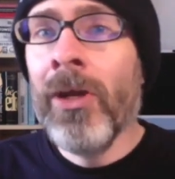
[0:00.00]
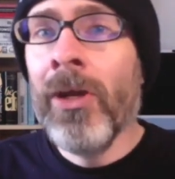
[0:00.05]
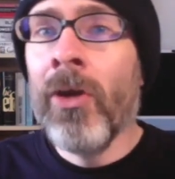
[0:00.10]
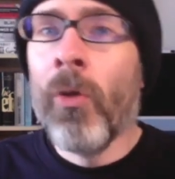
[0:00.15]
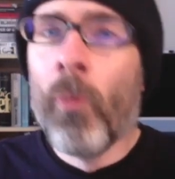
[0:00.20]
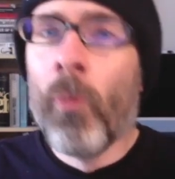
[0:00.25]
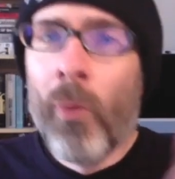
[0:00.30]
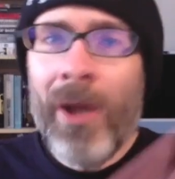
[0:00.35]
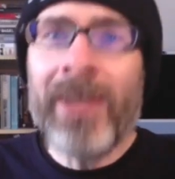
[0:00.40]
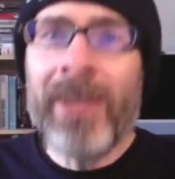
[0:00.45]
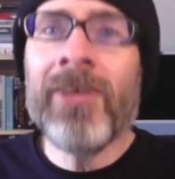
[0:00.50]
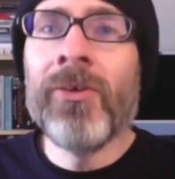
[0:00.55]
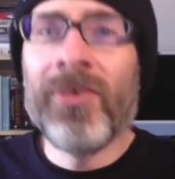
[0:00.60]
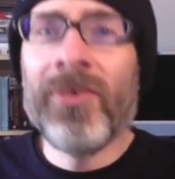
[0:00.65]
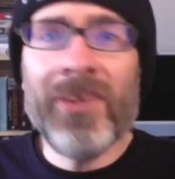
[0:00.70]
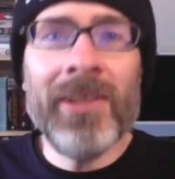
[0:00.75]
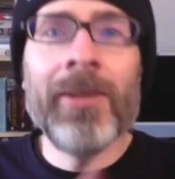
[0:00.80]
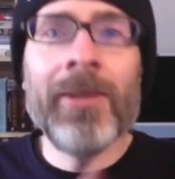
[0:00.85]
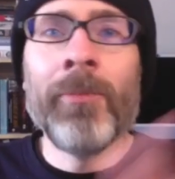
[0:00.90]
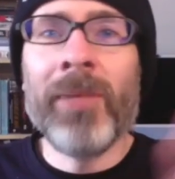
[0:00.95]
when you
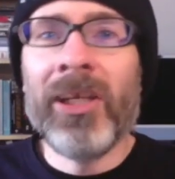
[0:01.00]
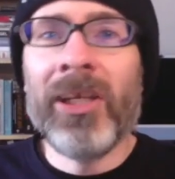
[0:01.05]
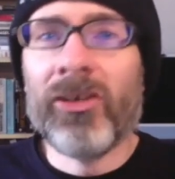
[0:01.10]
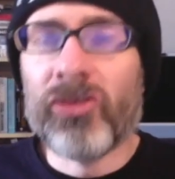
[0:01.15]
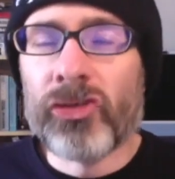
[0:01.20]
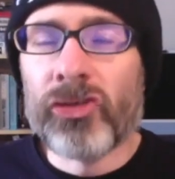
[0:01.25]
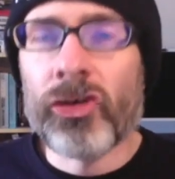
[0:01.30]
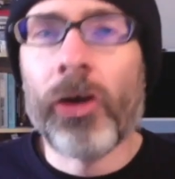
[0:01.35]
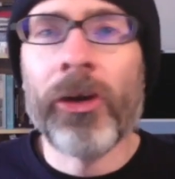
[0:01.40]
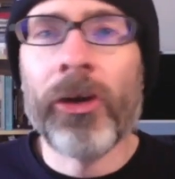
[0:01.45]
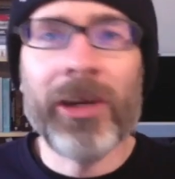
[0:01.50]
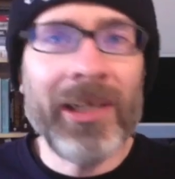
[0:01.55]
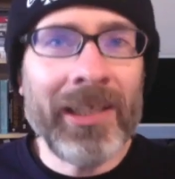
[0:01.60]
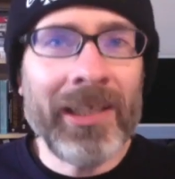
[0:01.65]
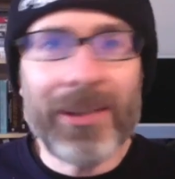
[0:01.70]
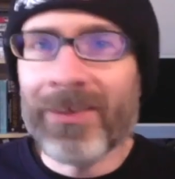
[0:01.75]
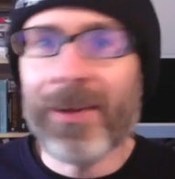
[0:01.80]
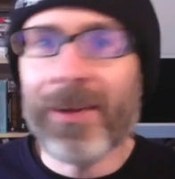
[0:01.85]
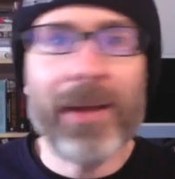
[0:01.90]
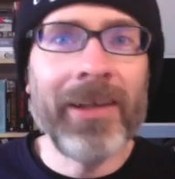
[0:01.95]
see the big
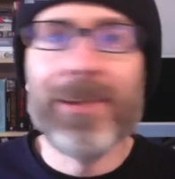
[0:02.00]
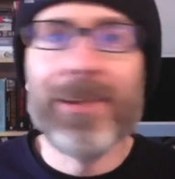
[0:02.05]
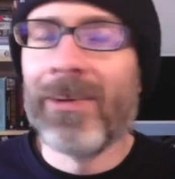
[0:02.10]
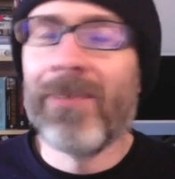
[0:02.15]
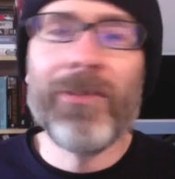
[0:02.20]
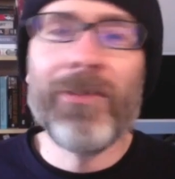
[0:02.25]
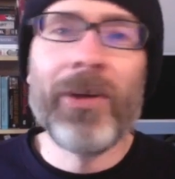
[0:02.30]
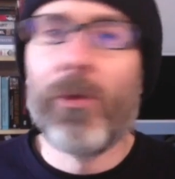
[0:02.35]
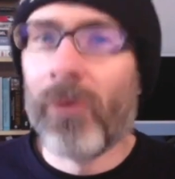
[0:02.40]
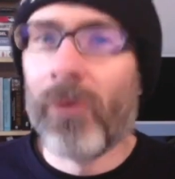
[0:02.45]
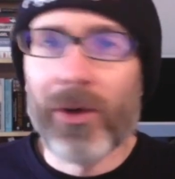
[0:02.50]
jargony scientific